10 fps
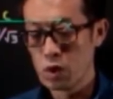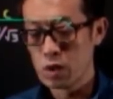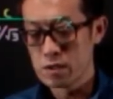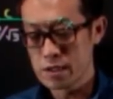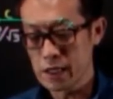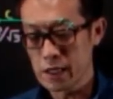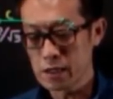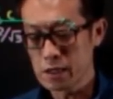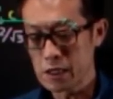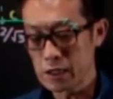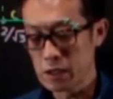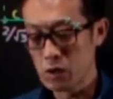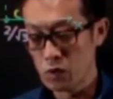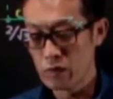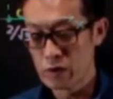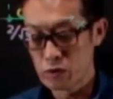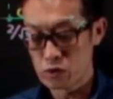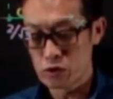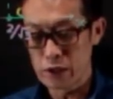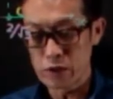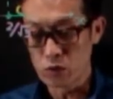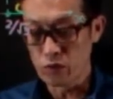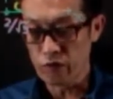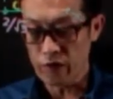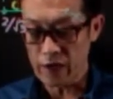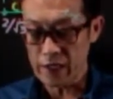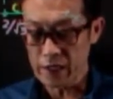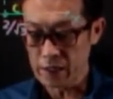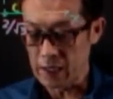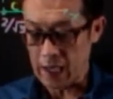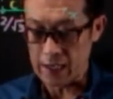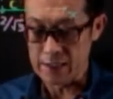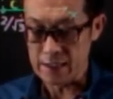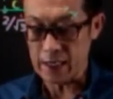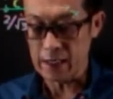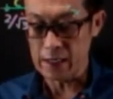secant theta over root 3 to find the exact